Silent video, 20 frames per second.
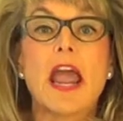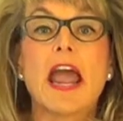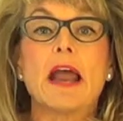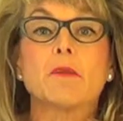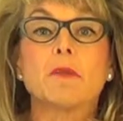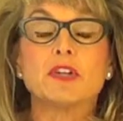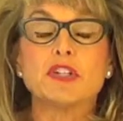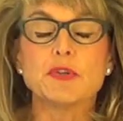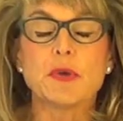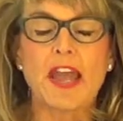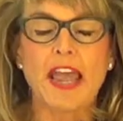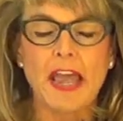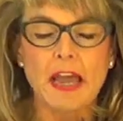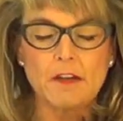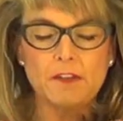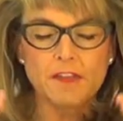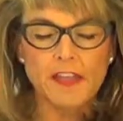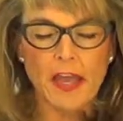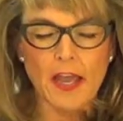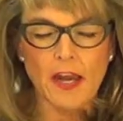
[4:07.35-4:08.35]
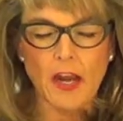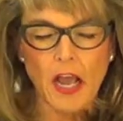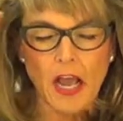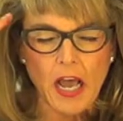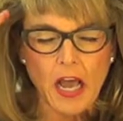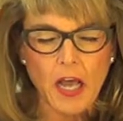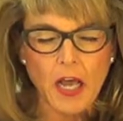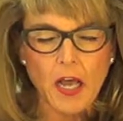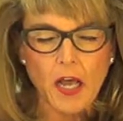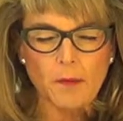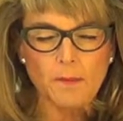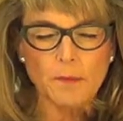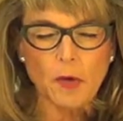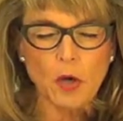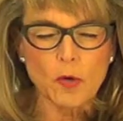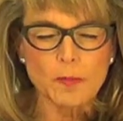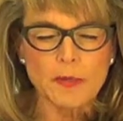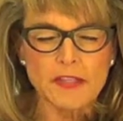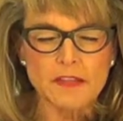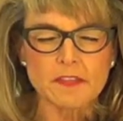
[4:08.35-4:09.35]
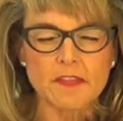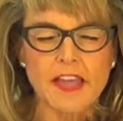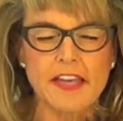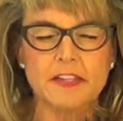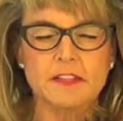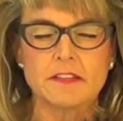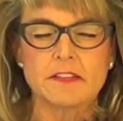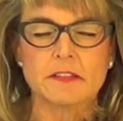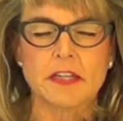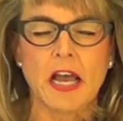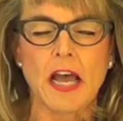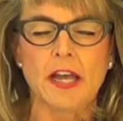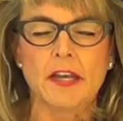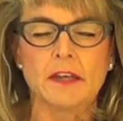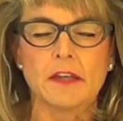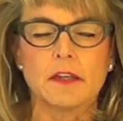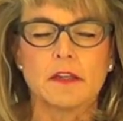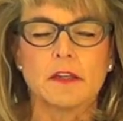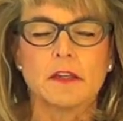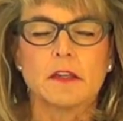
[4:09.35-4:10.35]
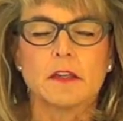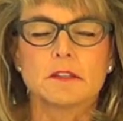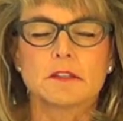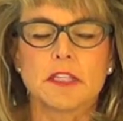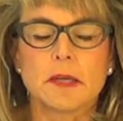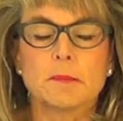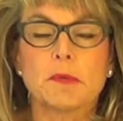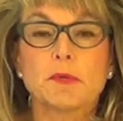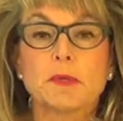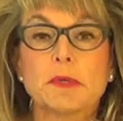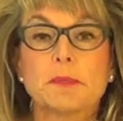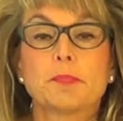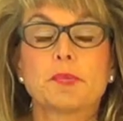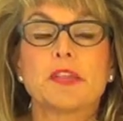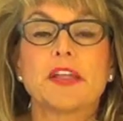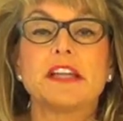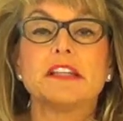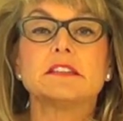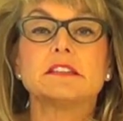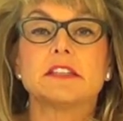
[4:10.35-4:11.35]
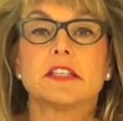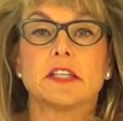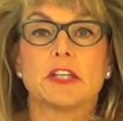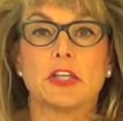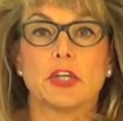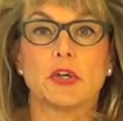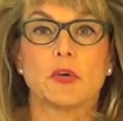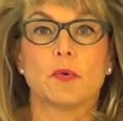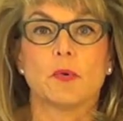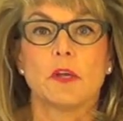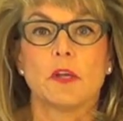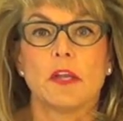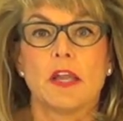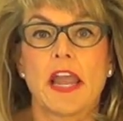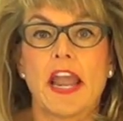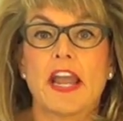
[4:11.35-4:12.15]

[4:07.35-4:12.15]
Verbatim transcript: And when you have that aha moment that it's not someone replacing you,